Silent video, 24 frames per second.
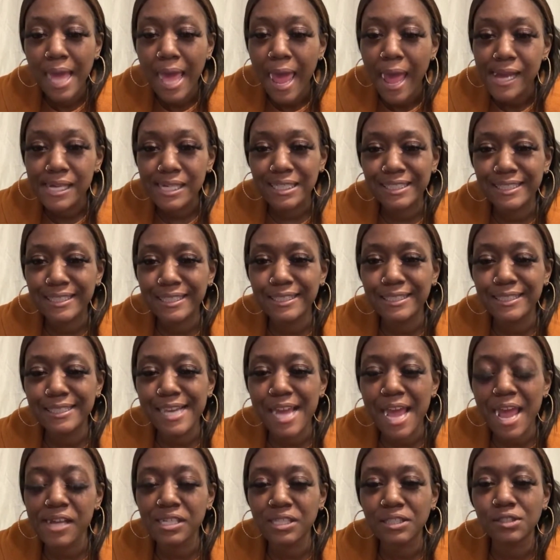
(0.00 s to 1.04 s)

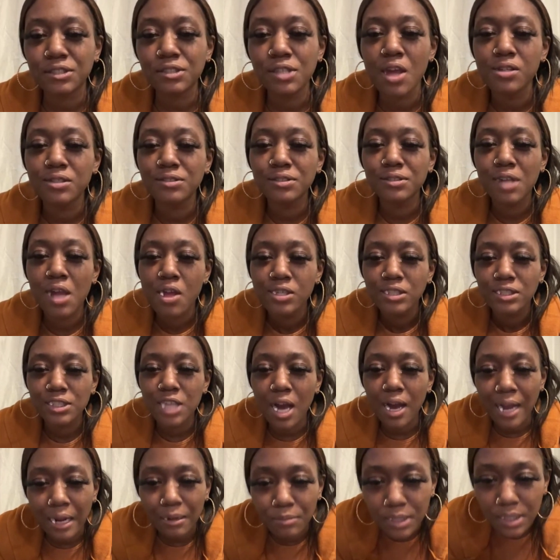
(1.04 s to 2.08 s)
Hey. Y'all
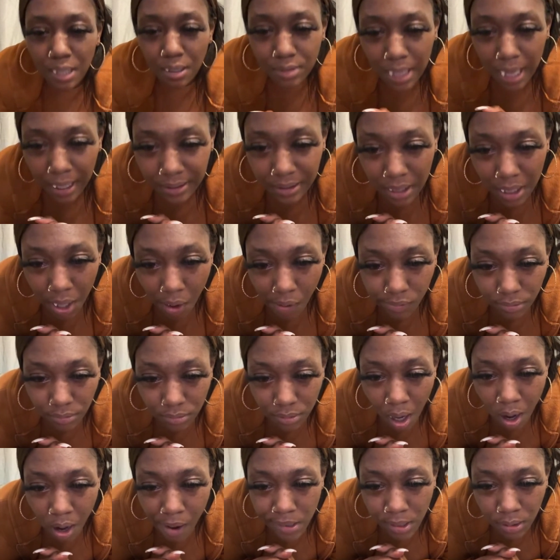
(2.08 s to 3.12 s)
gotta be so toxic.
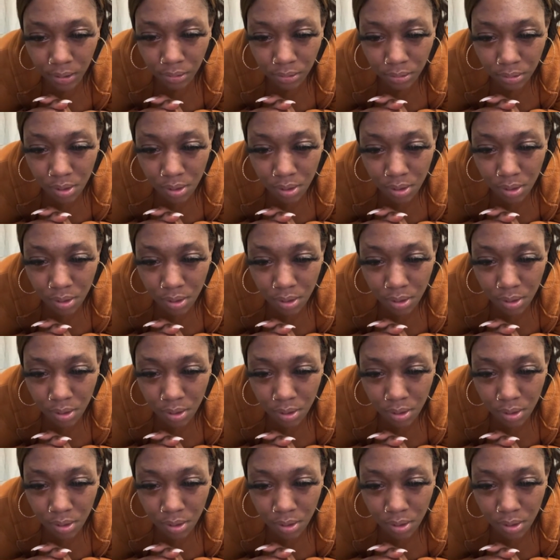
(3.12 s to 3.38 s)
Oh,